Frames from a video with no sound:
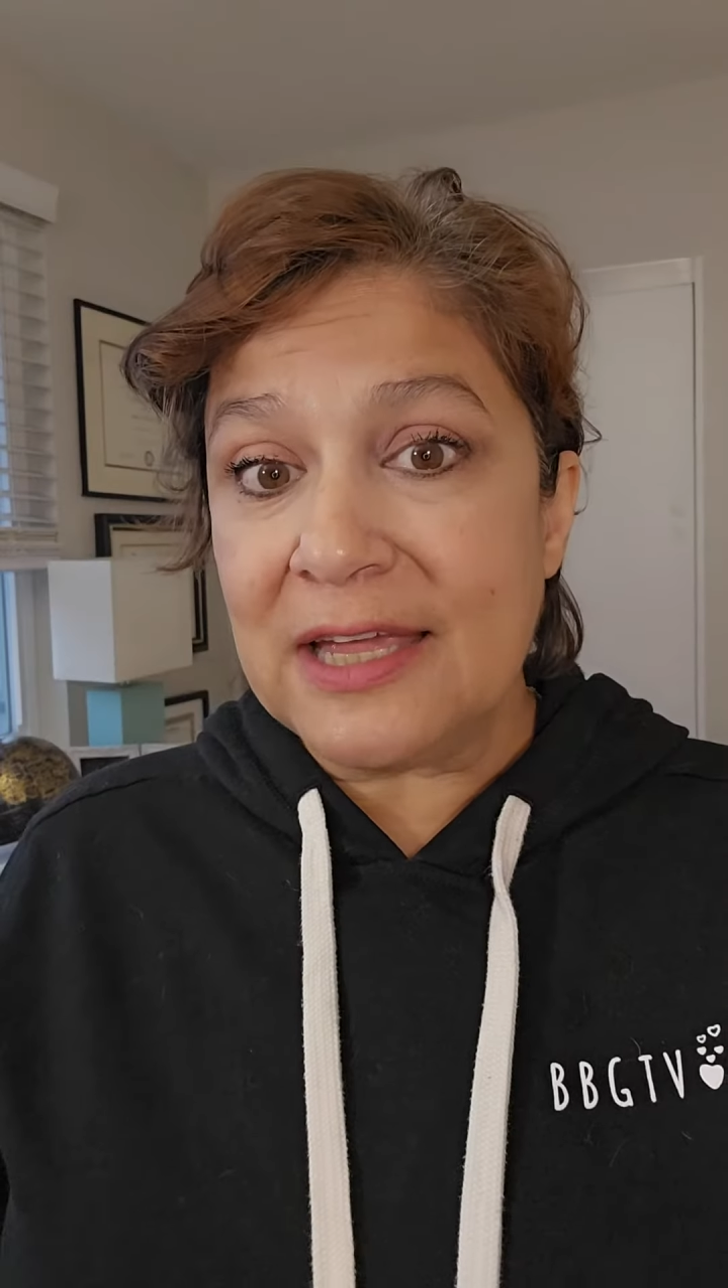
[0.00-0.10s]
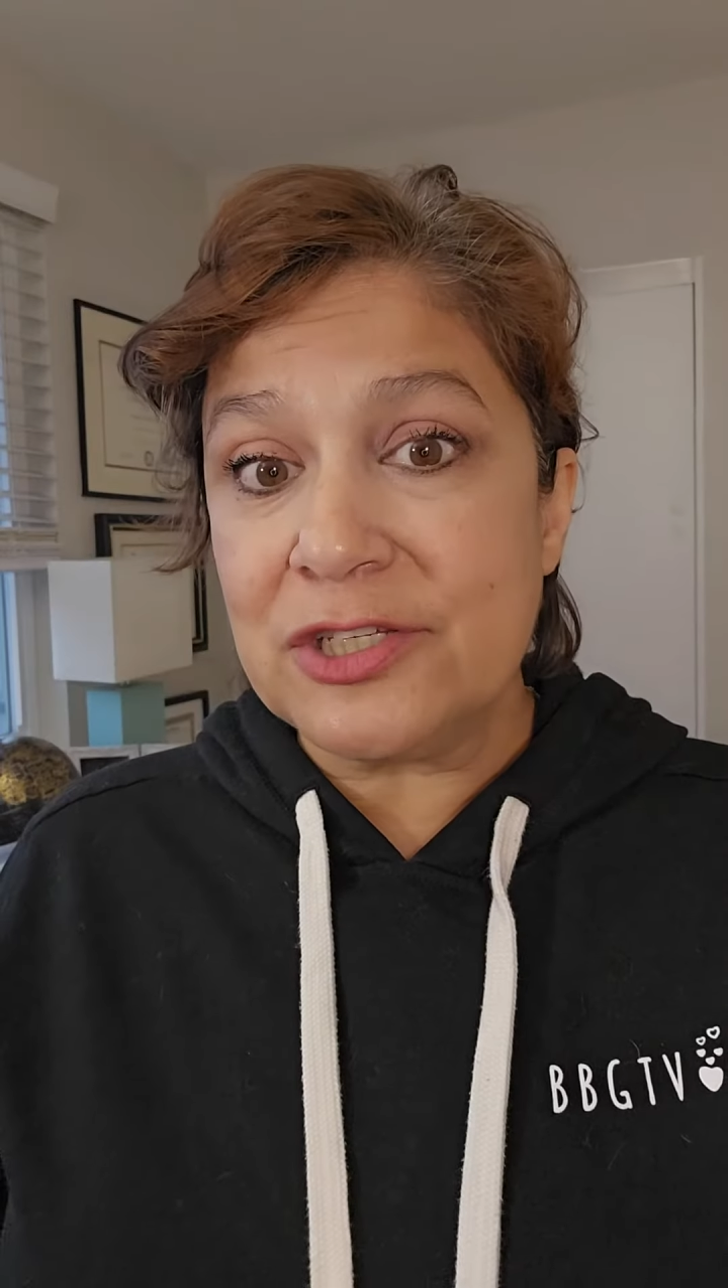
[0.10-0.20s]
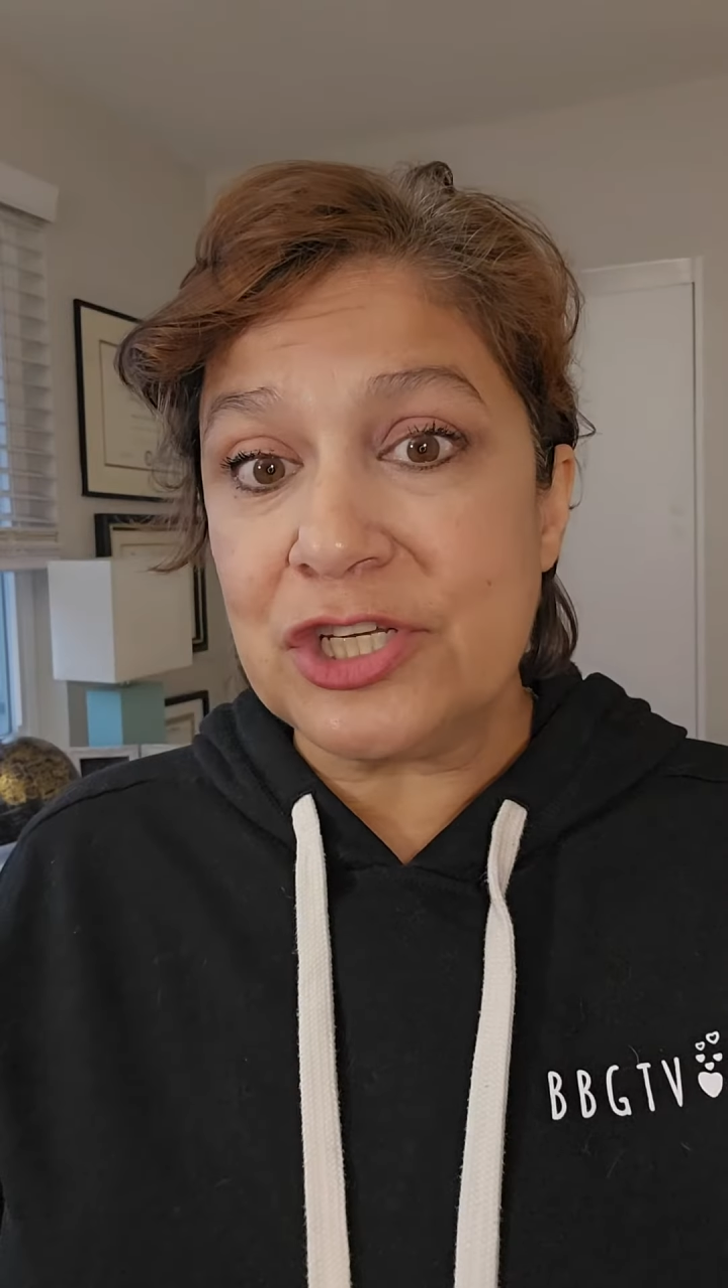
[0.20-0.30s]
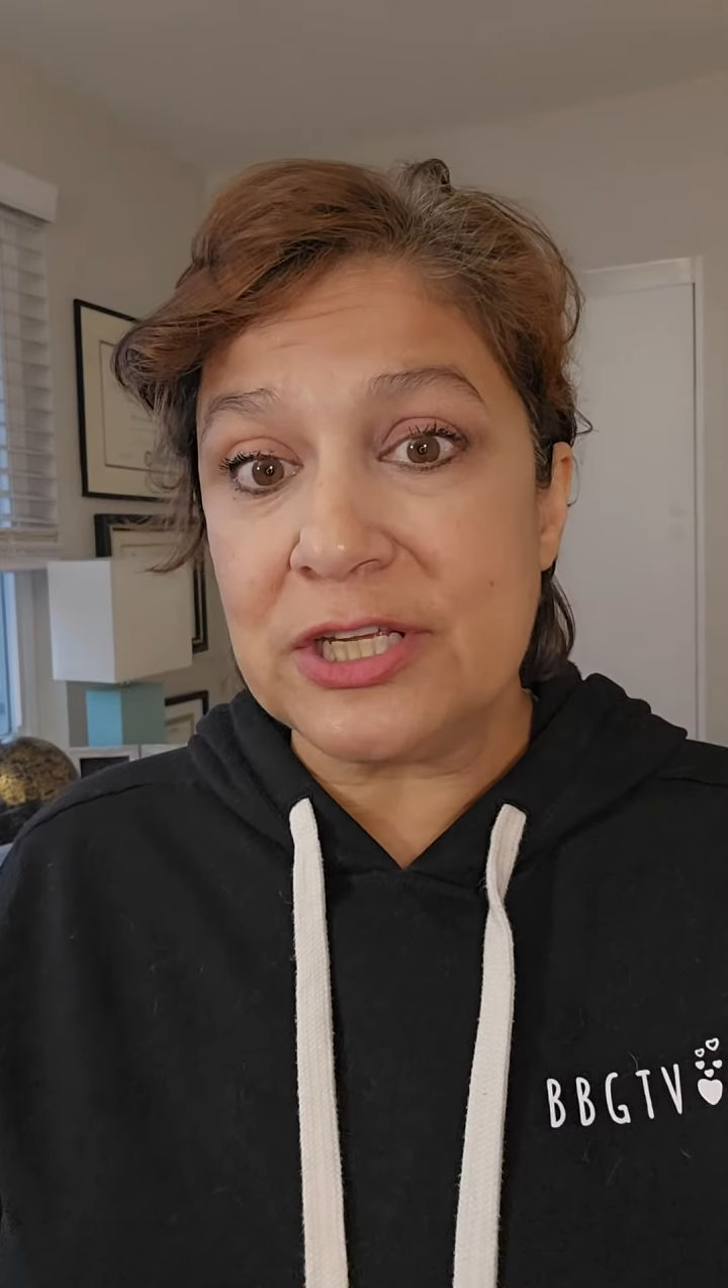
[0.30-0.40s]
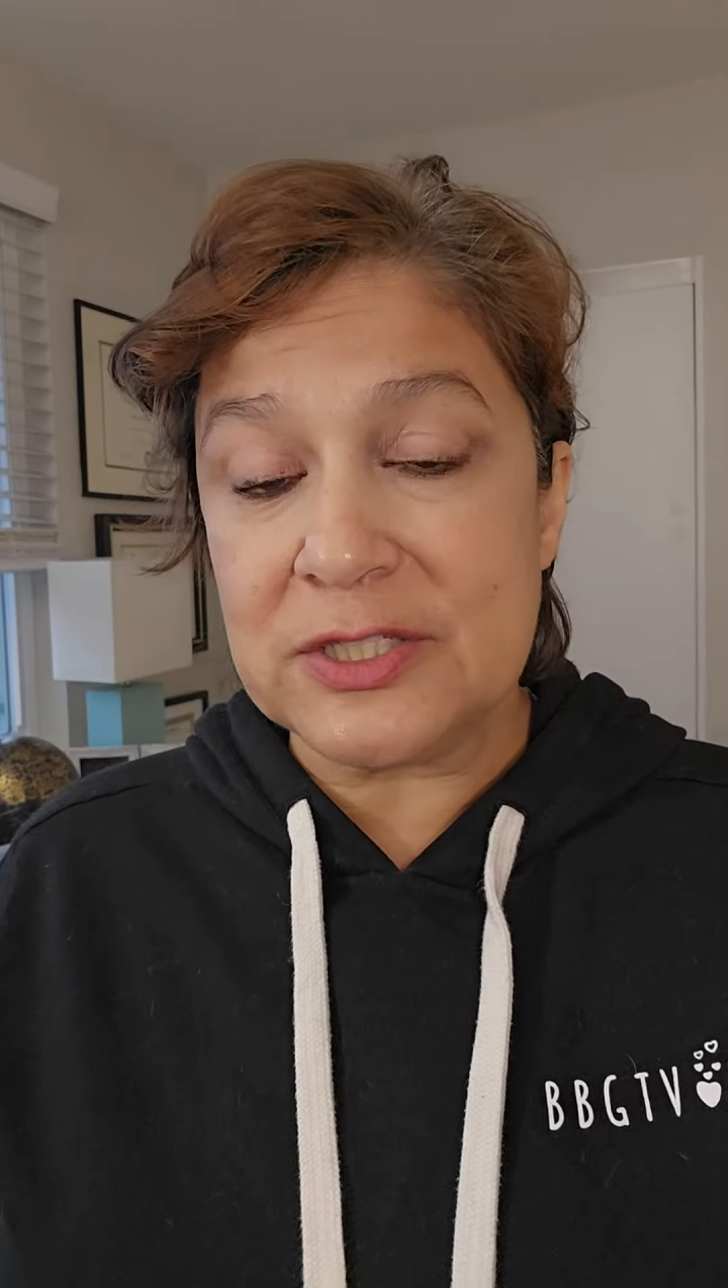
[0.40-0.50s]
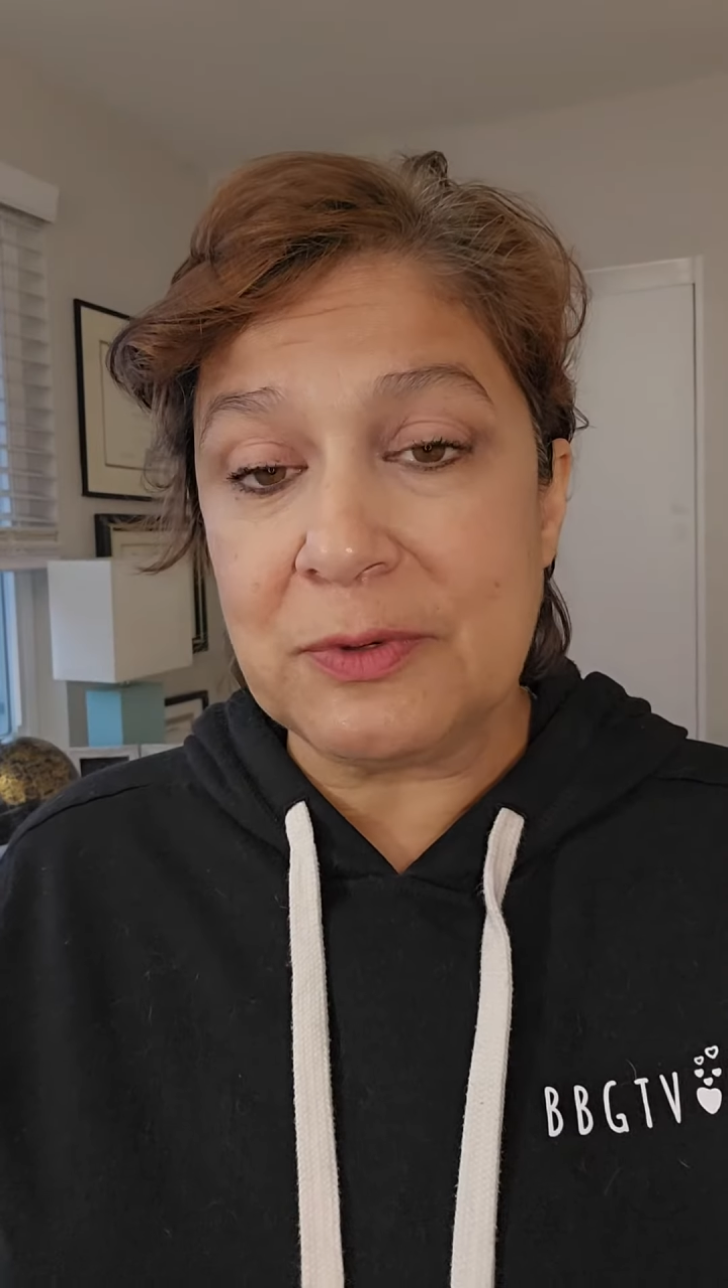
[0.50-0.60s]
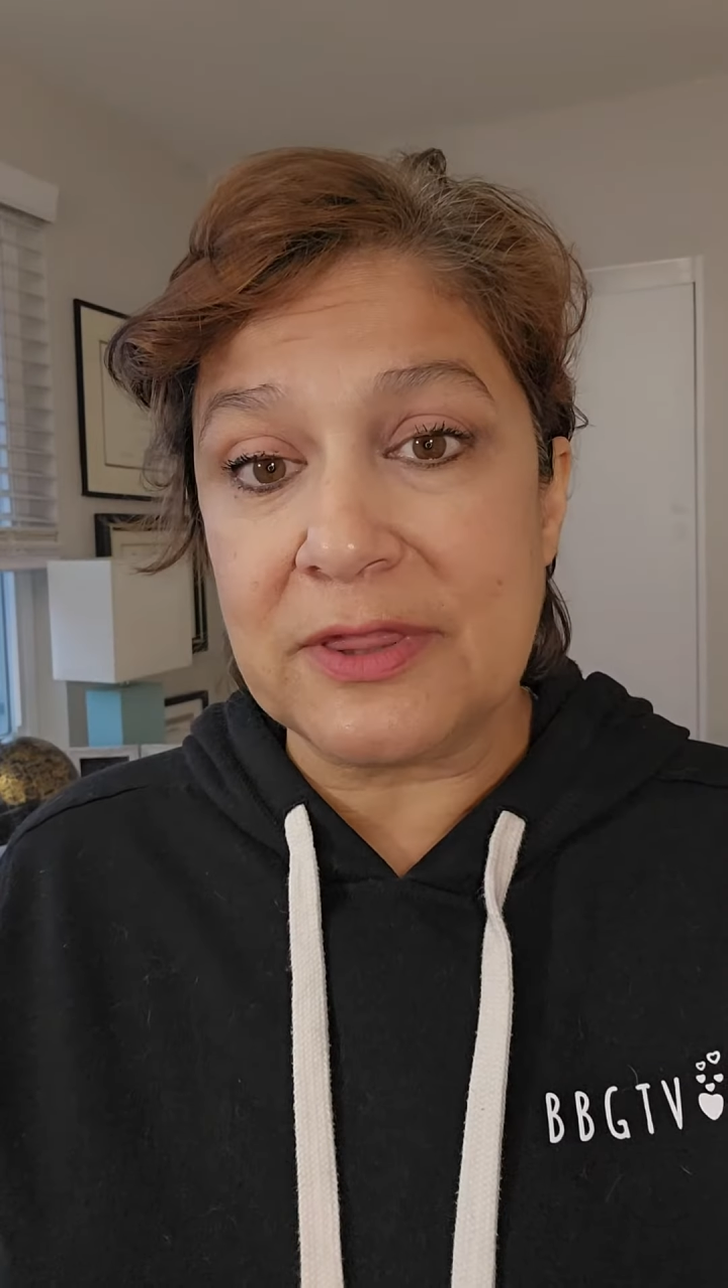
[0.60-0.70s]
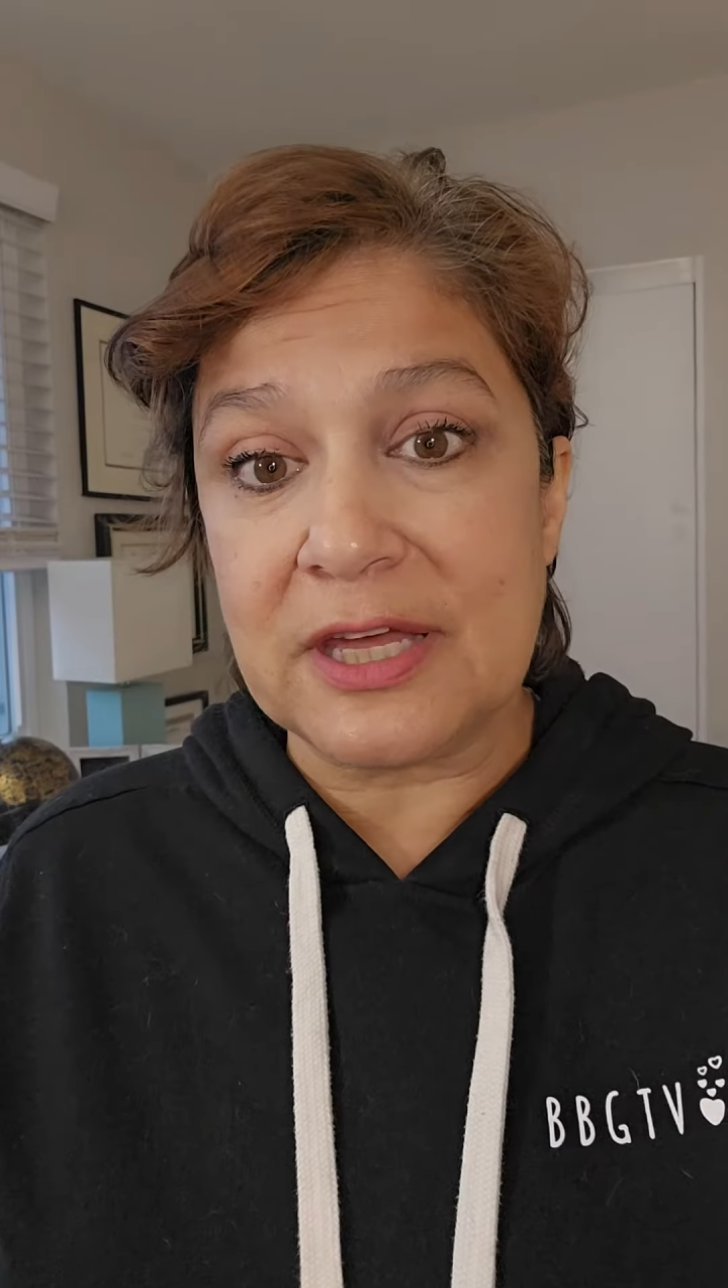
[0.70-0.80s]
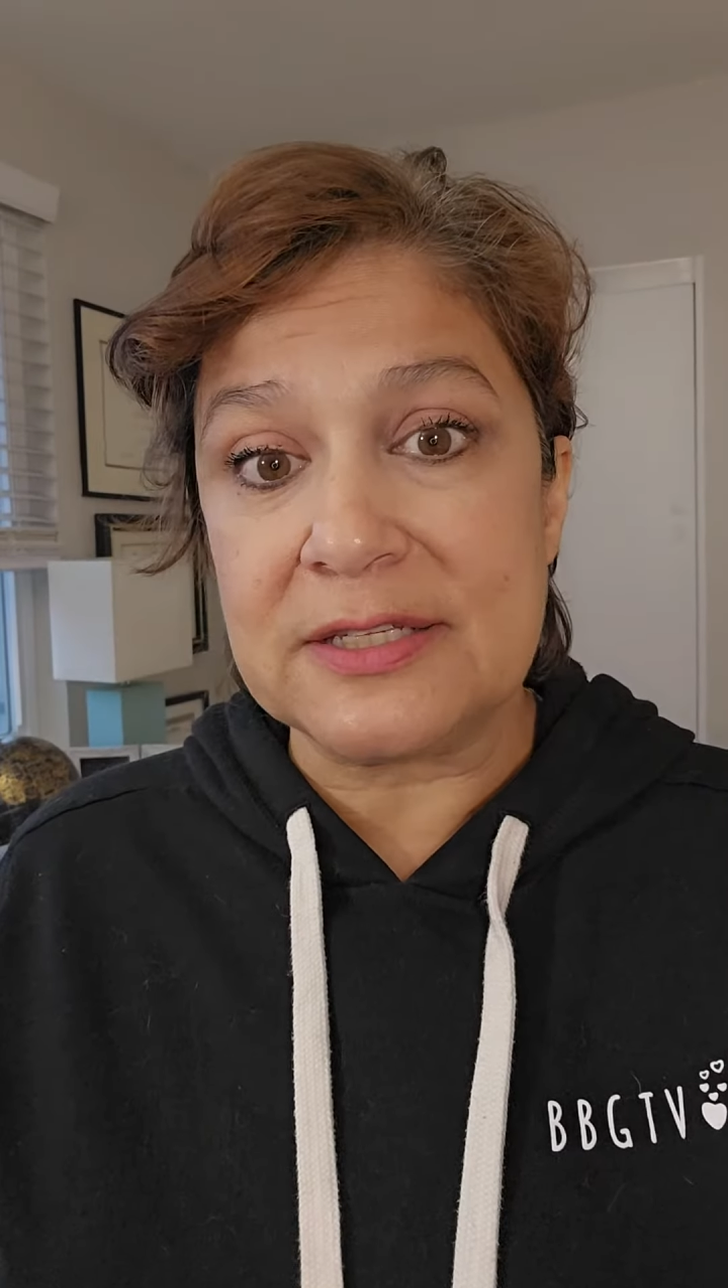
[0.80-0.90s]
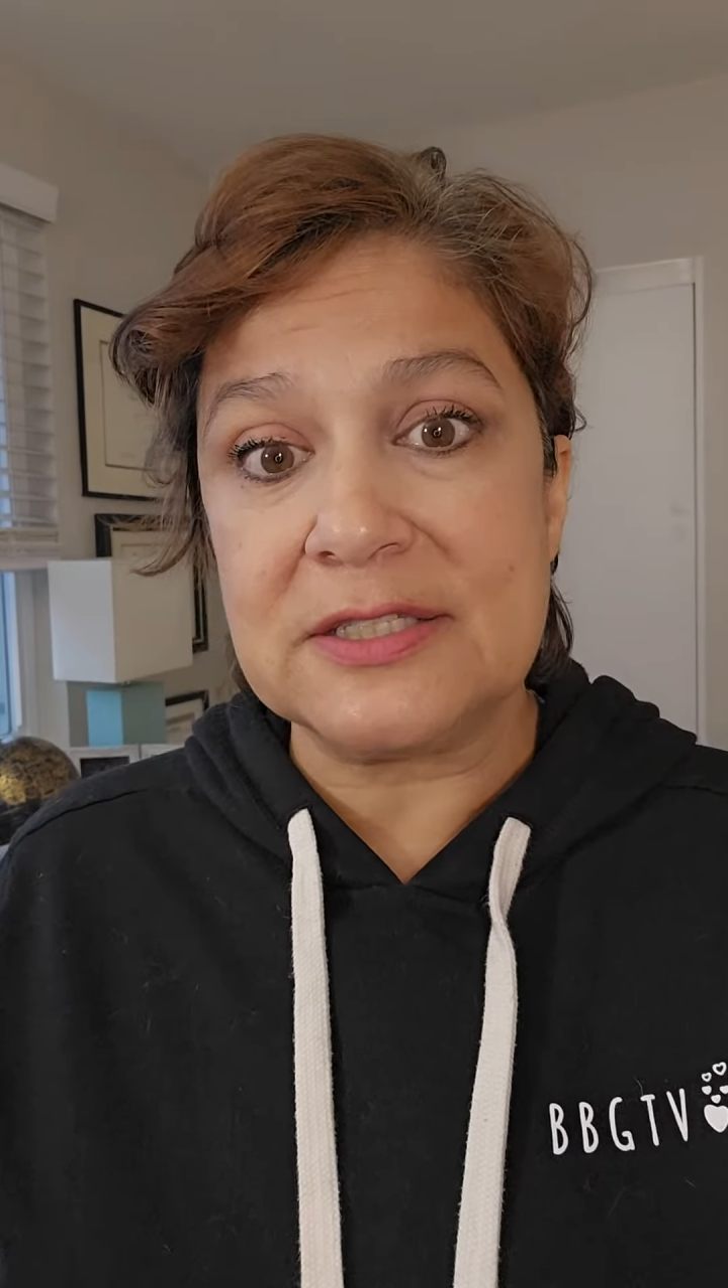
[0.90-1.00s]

chance with us,